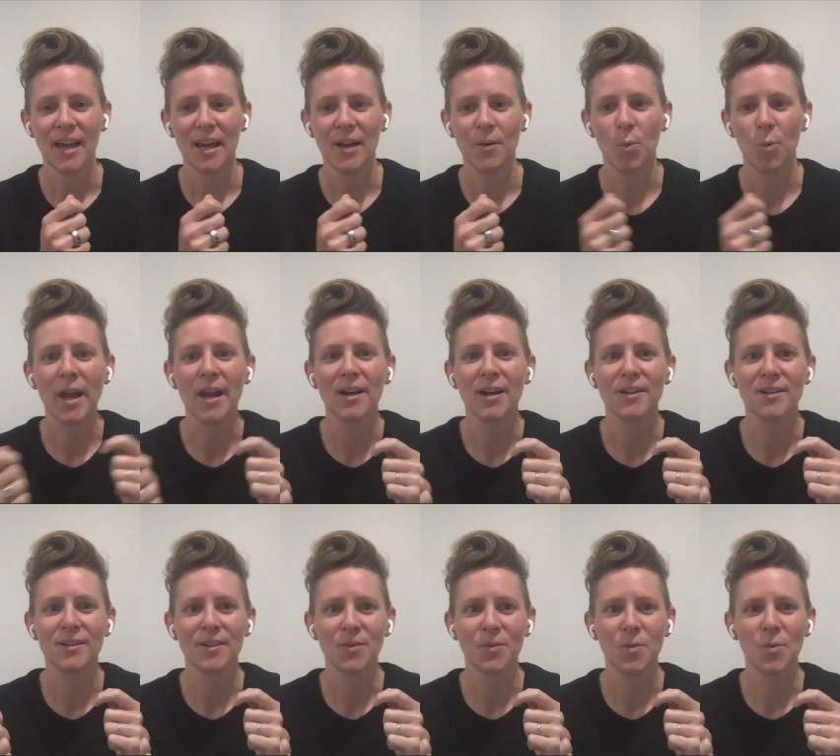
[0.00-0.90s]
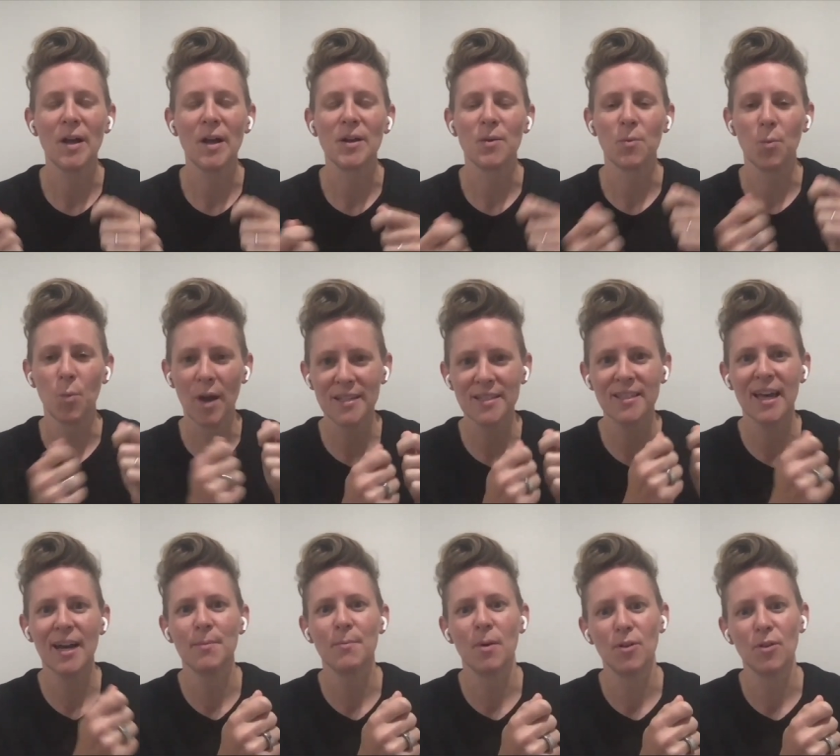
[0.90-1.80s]
where, like, when's
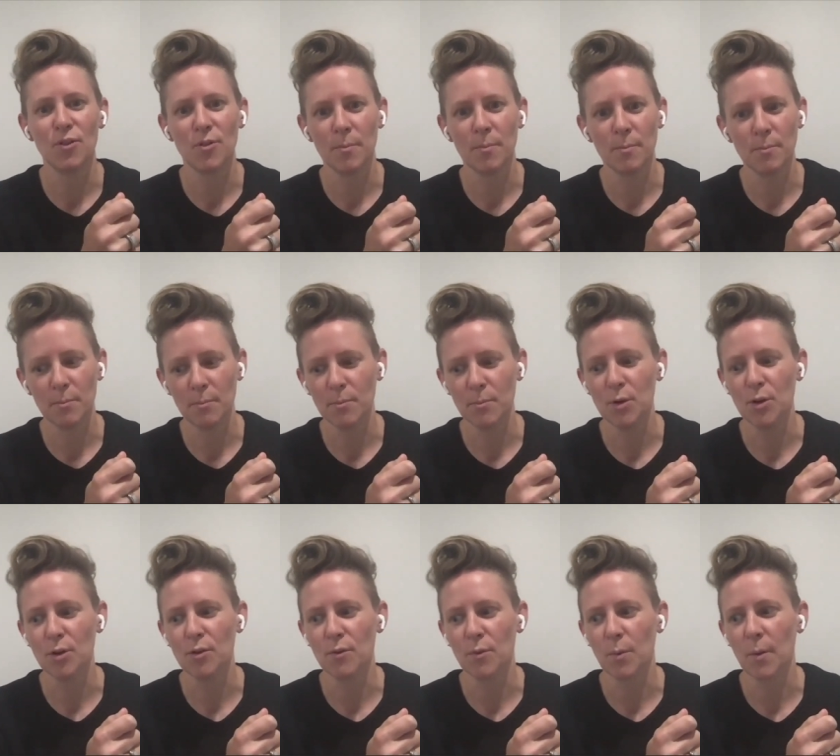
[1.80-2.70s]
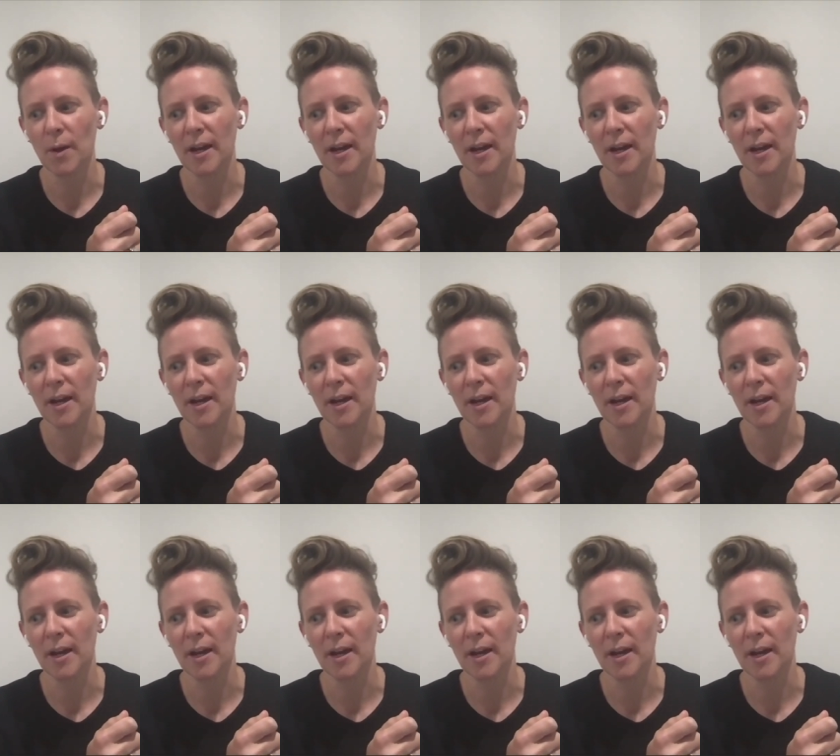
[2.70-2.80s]
that move